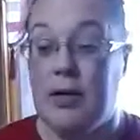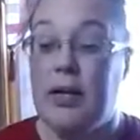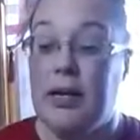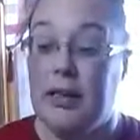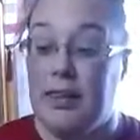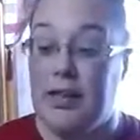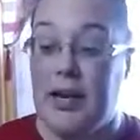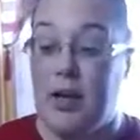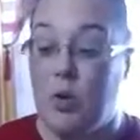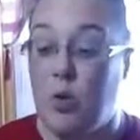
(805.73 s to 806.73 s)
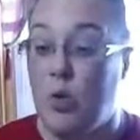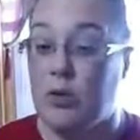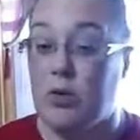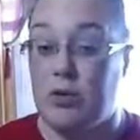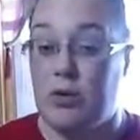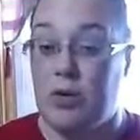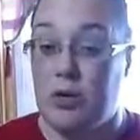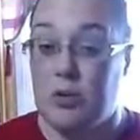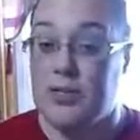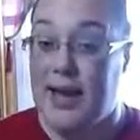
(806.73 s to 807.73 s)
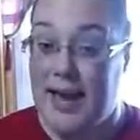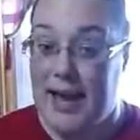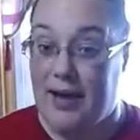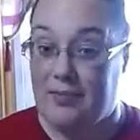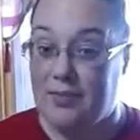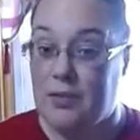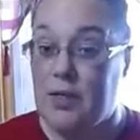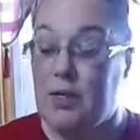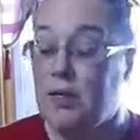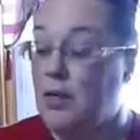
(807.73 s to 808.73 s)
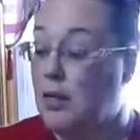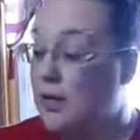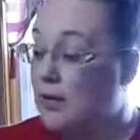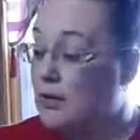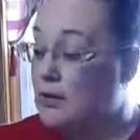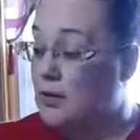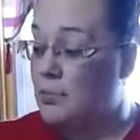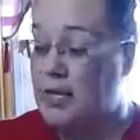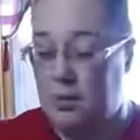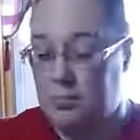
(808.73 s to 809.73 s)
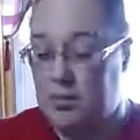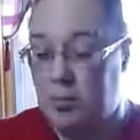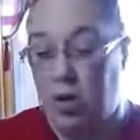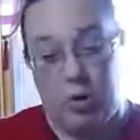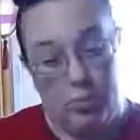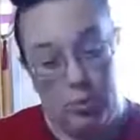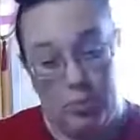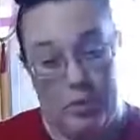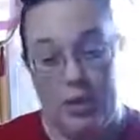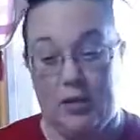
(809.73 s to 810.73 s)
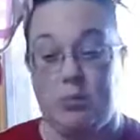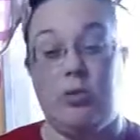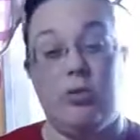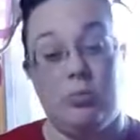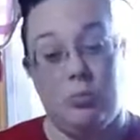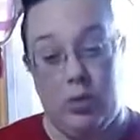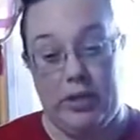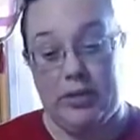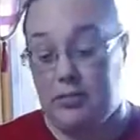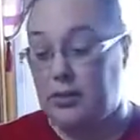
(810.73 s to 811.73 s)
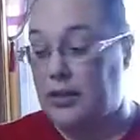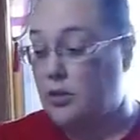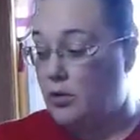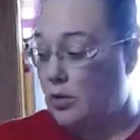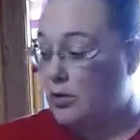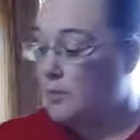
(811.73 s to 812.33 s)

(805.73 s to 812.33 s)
and then I quartered those halves to make them smaller, more manageable, more easily cooked.